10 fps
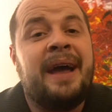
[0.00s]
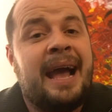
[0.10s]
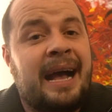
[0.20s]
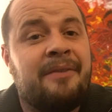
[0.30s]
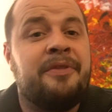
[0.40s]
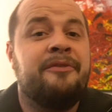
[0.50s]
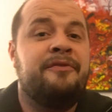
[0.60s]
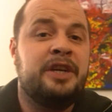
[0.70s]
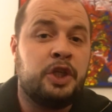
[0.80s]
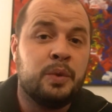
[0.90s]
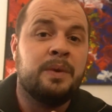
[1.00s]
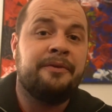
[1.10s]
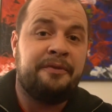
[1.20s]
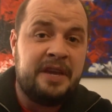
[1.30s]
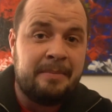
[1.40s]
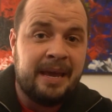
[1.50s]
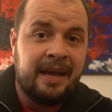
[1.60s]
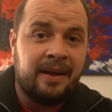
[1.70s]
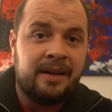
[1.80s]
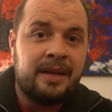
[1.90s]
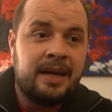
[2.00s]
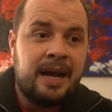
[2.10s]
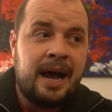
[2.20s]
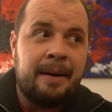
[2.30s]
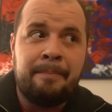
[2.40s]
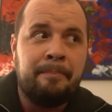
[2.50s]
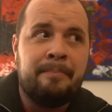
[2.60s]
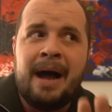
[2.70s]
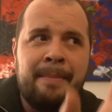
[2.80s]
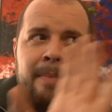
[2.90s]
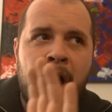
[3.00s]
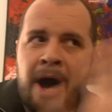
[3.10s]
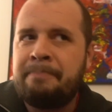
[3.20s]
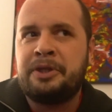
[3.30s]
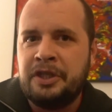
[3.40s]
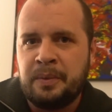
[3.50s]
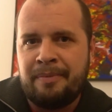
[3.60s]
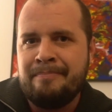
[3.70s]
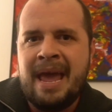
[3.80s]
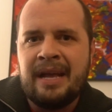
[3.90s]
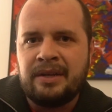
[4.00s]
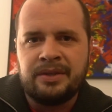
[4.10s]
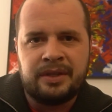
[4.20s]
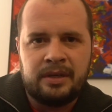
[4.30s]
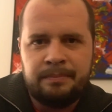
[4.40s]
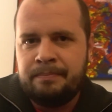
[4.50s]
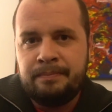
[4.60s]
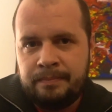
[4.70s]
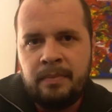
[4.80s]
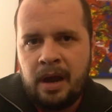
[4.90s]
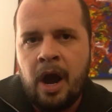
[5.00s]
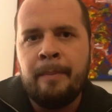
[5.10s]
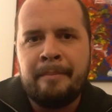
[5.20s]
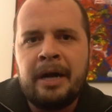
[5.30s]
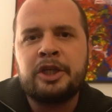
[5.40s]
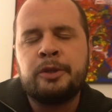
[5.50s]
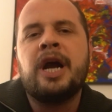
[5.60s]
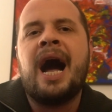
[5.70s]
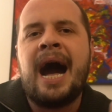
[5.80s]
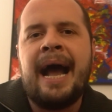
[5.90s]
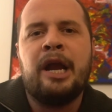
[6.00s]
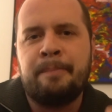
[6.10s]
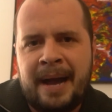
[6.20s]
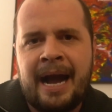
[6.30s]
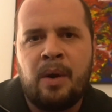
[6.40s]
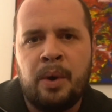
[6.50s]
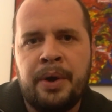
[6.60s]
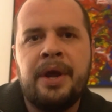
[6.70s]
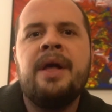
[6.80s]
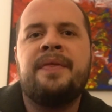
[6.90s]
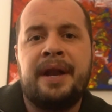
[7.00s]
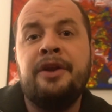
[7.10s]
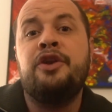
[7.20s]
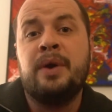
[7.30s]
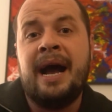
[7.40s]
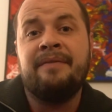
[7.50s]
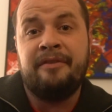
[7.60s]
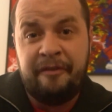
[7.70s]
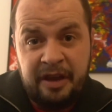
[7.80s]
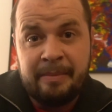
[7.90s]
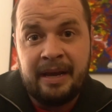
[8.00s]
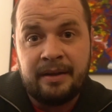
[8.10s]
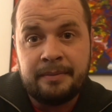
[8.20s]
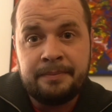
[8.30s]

I have the visual female, my options with males are much higher powered than I do have in female.